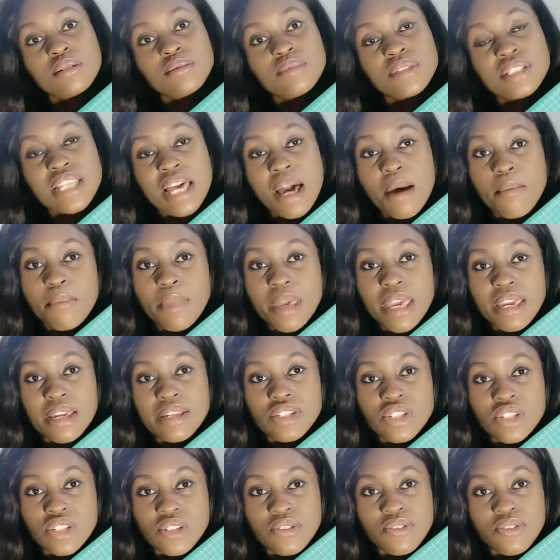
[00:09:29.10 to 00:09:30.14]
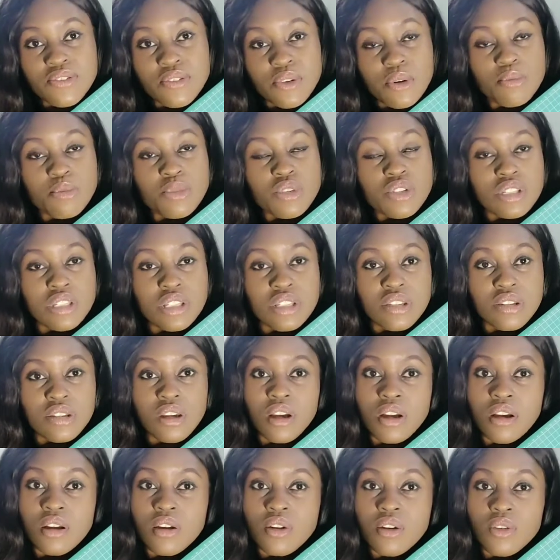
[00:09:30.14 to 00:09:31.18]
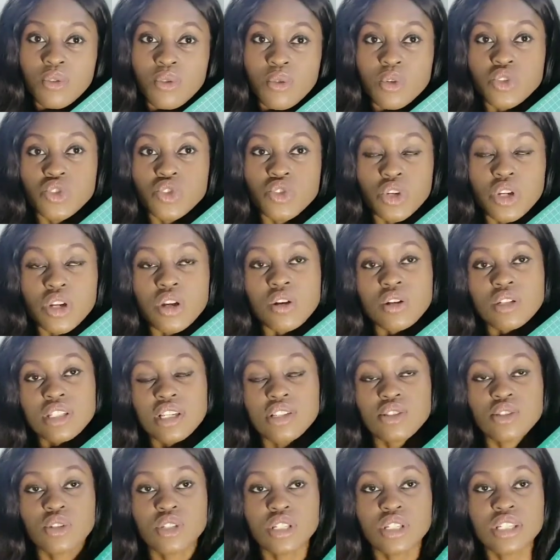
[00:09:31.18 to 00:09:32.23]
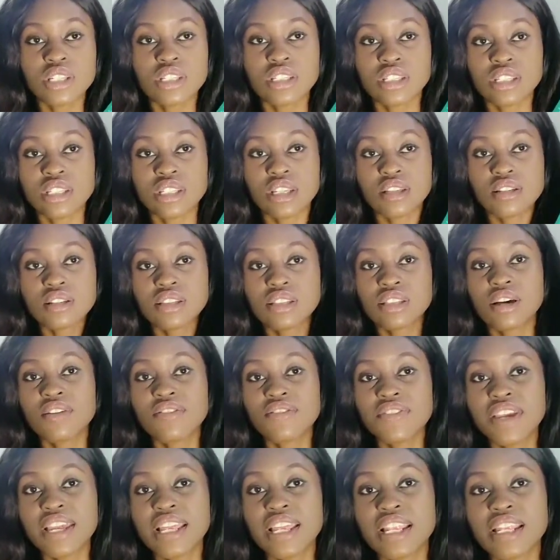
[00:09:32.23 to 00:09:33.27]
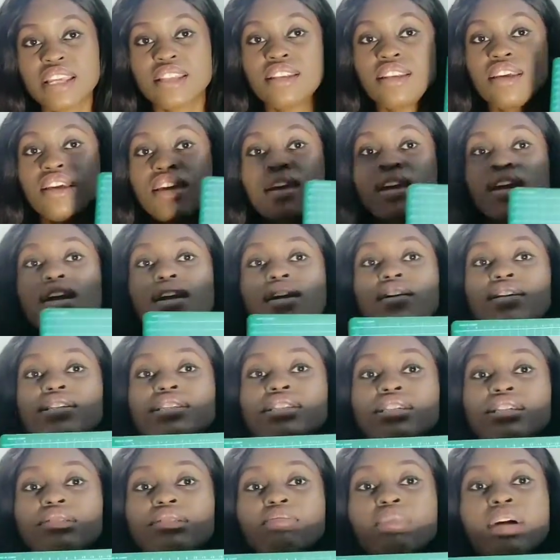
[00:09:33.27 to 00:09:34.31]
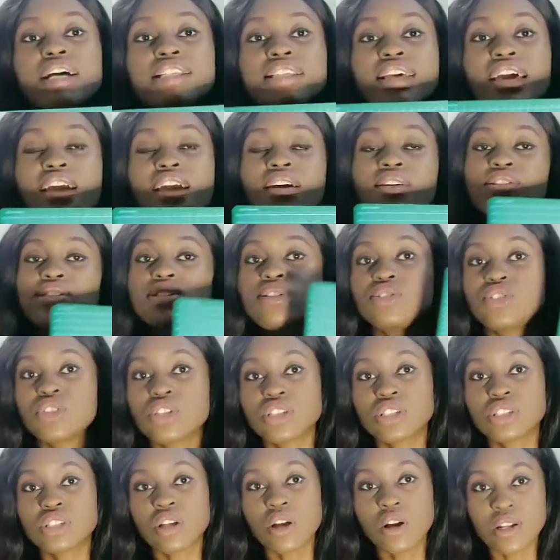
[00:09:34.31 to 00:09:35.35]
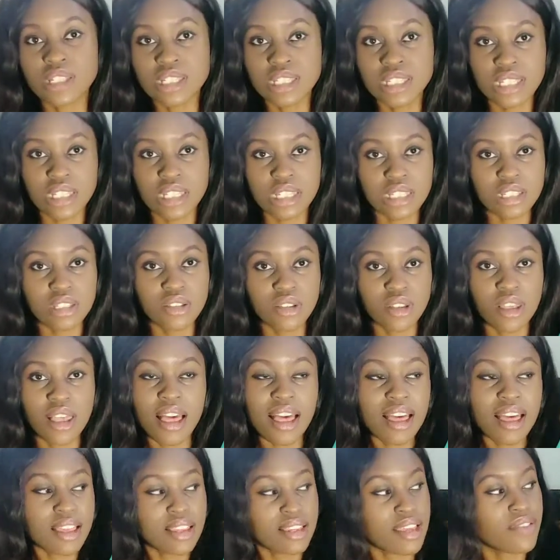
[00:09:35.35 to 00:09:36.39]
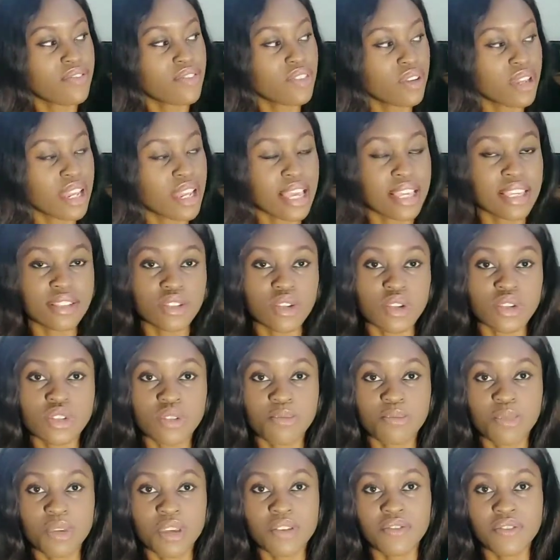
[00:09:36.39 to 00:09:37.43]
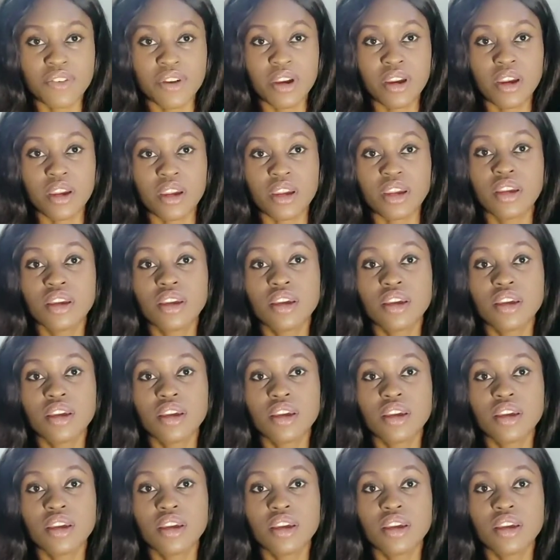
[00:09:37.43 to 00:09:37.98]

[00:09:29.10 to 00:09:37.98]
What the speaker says: damaged from using a rotary cutter. So this is a self-healing cutting mat. I also just got this, and I feel like it's going to be a very